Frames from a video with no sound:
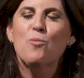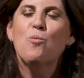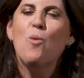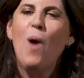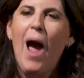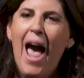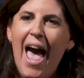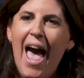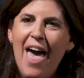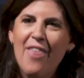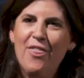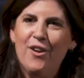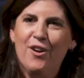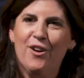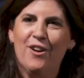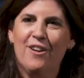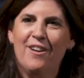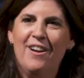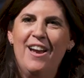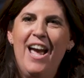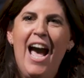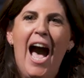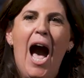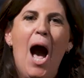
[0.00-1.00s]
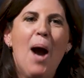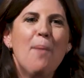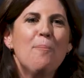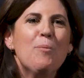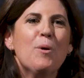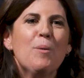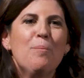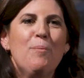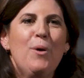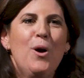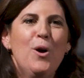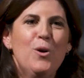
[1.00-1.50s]
Rather, I'm
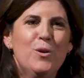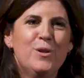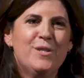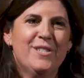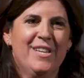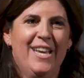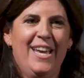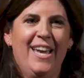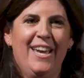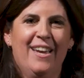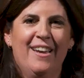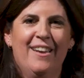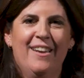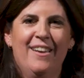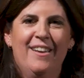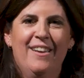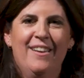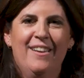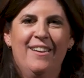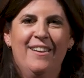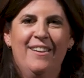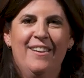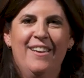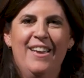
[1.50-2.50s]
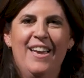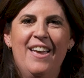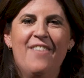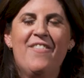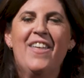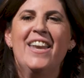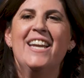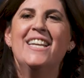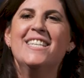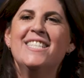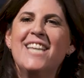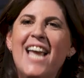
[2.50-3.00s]
proposing
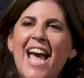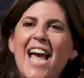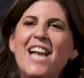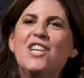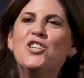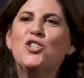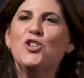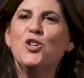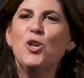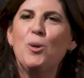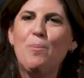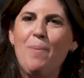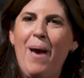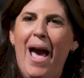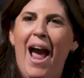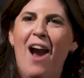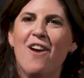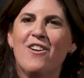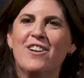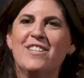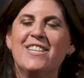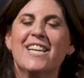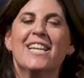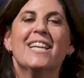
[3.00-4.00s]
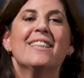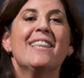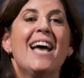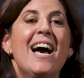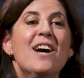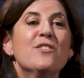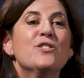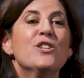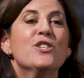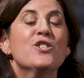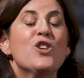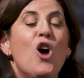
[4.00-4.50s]
that intentional parenting
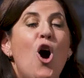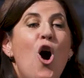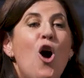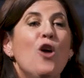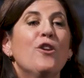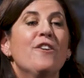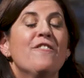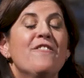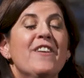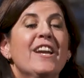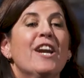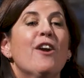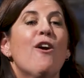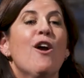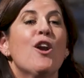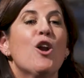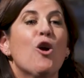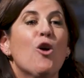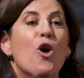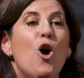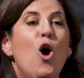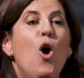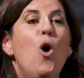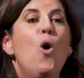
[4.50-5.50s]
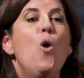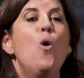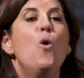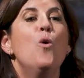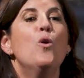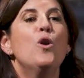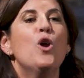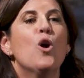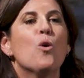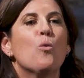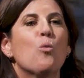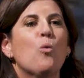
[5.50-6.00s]
allows us all to figure out our
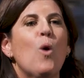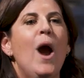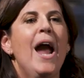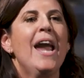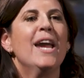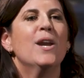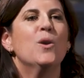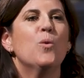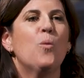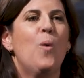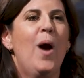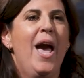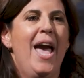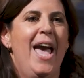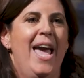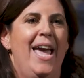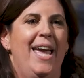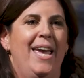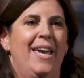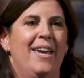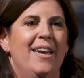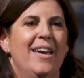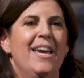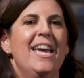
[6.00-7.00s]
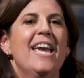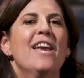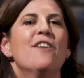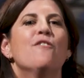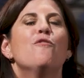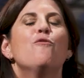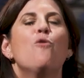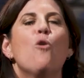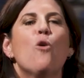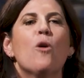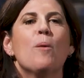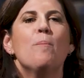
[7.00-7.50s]
own right way,
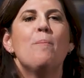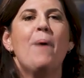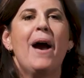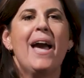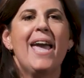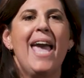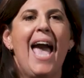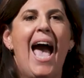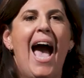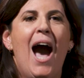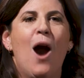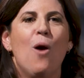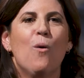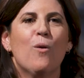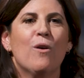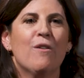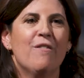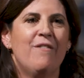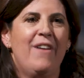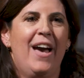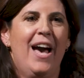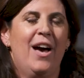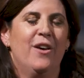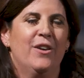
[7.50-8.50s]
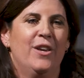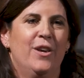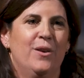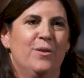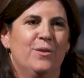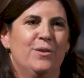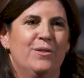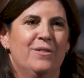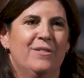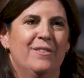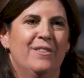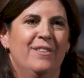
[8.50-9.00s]
informed by our
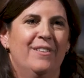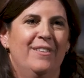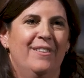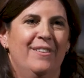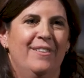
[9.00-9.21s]
values.